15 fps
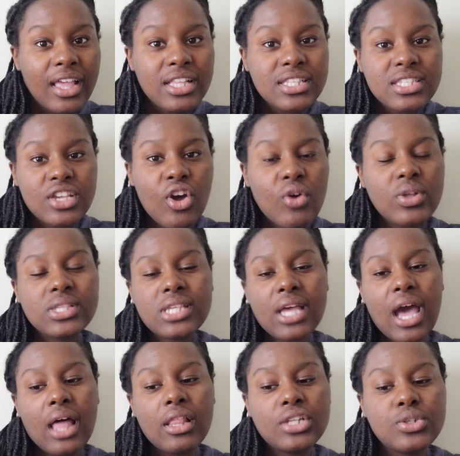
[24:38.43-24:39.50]
to go into
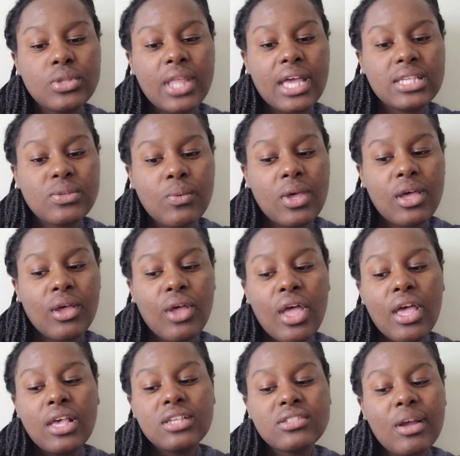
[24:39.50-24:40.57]
college with as well.
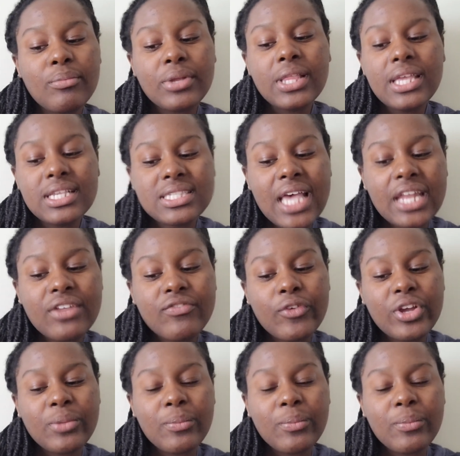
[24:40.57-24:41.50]
So I'm really excited for